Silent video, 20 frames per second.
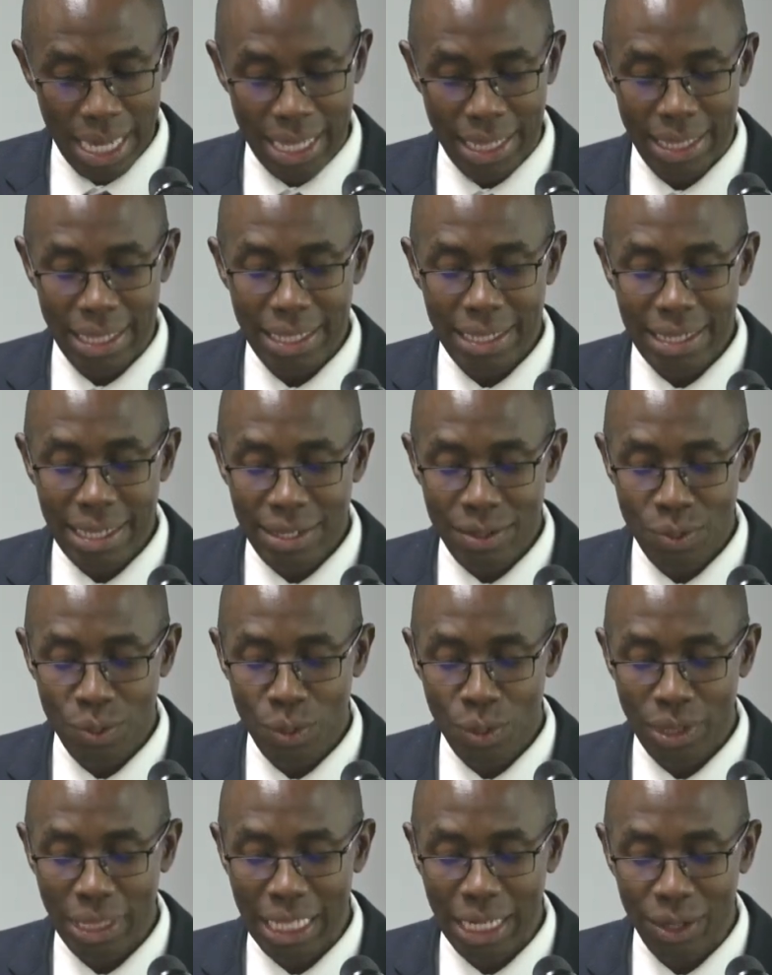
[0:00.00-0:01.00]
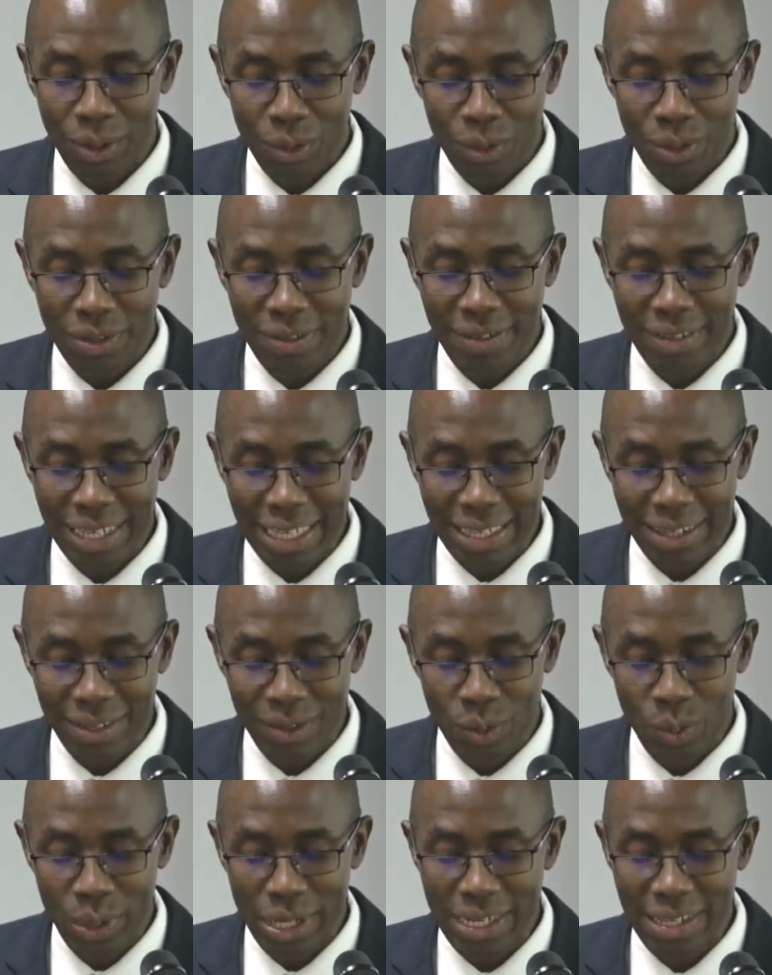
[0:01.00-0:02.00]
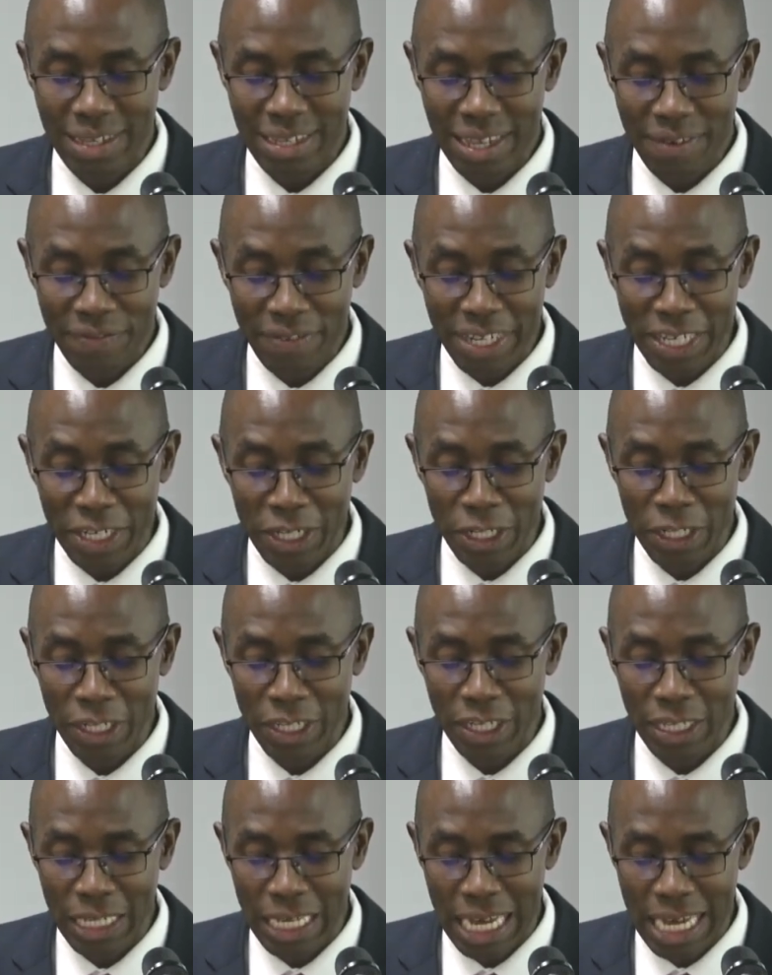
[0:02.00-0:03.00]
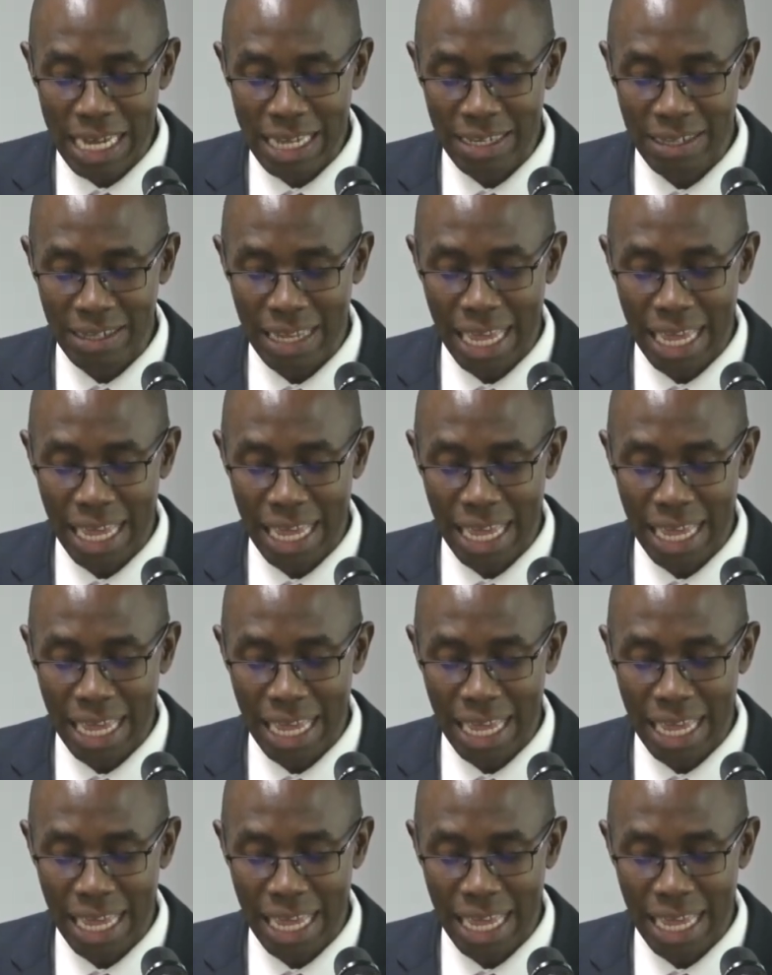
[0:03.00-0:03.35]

This is what the Lord says. When 70 years